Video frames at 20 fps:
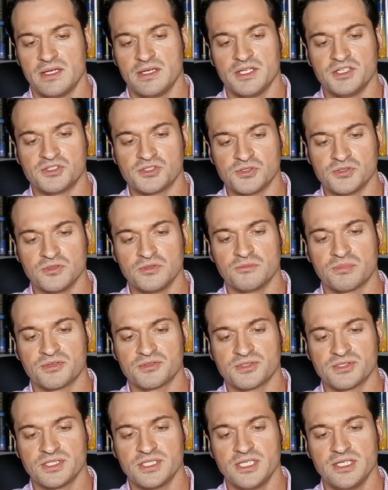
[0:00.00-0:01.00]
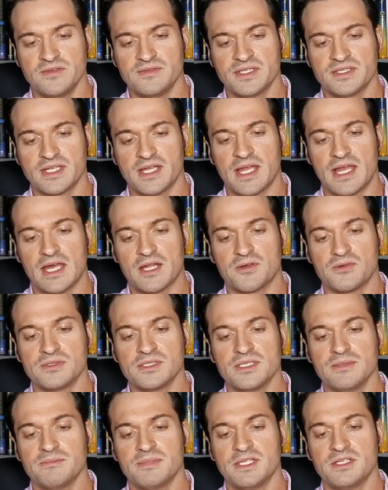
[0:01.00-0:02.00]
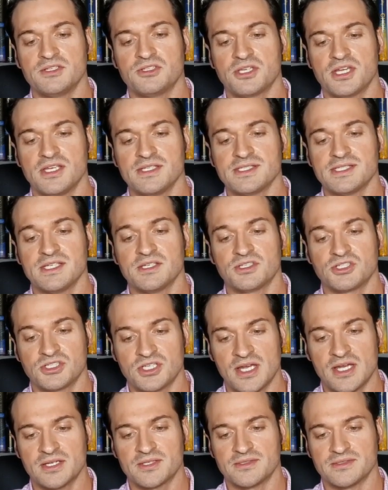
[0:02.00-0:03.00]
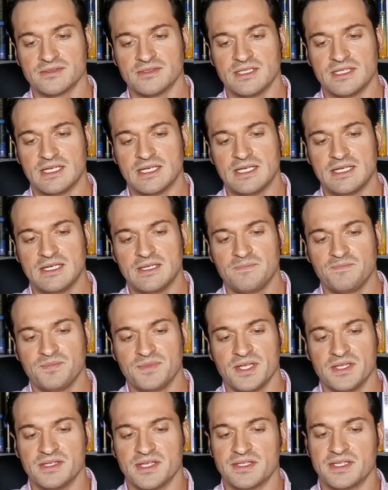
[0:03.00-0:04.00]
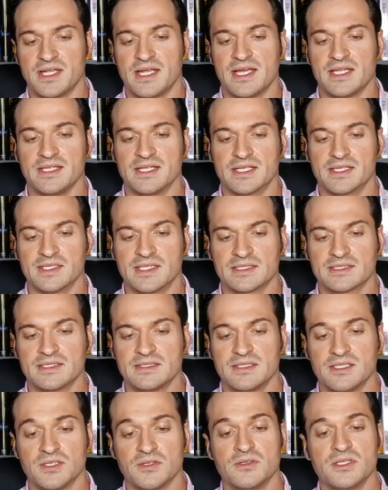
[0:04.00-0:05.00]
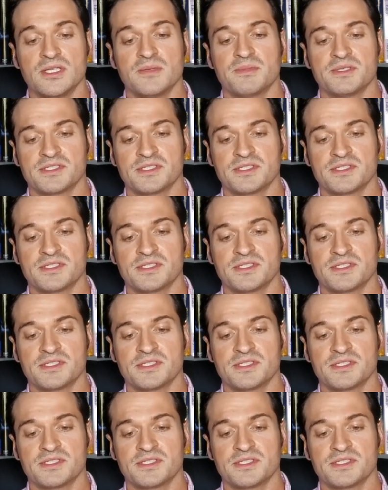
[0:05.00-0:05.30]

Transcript: They soon perceived that they had only been chasing a shadow, and that they had neglected the only